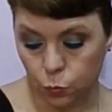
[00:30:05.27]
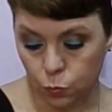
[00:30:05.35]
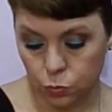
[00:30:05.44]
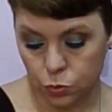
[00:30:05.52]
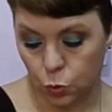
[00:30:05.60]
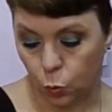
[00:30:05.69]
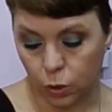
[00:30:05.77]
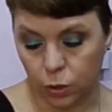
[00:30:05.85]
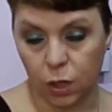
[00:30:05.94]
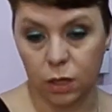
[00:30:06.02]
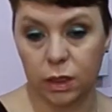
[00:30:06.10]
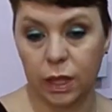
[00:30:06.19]
to to work
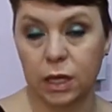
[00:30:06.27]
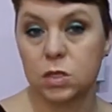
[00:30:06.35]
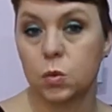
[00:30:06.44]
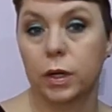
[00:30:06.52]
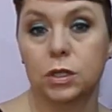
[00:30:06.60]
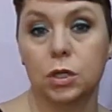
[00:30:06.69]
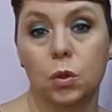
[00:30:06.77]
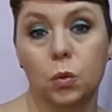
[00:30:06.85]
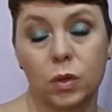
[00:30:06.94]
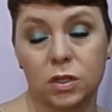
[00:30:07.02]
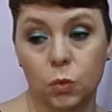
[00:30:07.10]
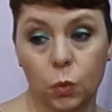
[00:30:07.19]
on things when I don't
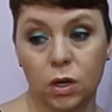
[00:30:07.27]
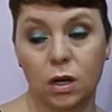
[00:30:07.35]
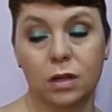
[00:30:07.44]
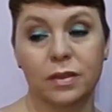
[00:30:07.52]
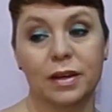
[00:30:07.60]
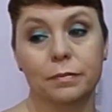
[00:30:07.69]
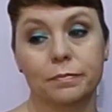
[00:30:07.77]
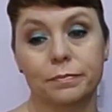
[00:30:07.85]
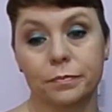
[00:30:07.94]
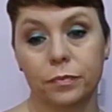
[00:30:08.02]
want to work on them,